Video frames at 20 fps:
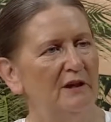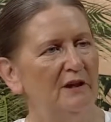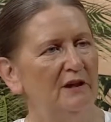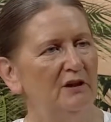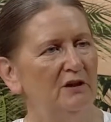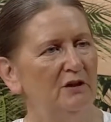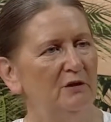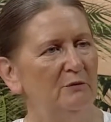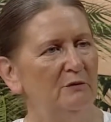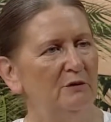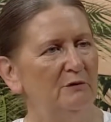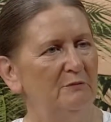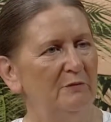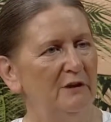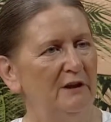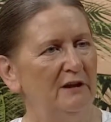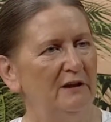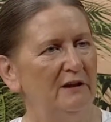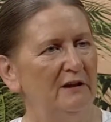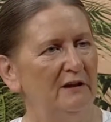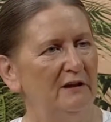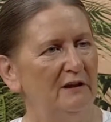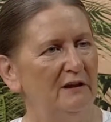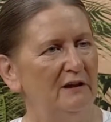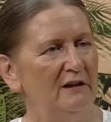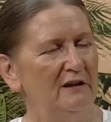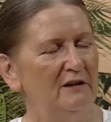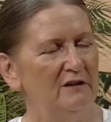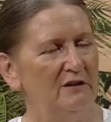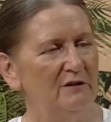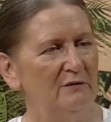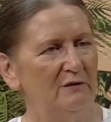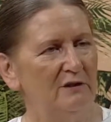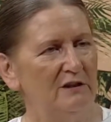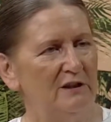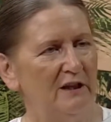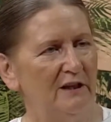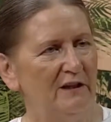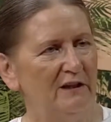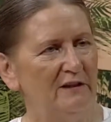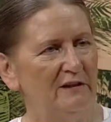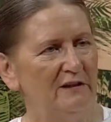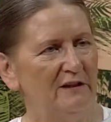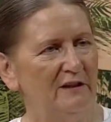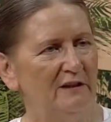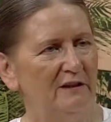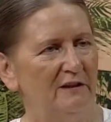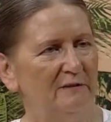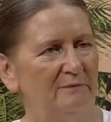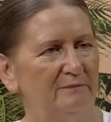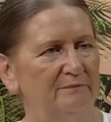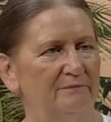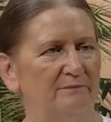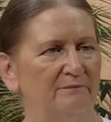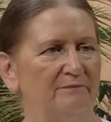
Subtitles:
a human being into a deity.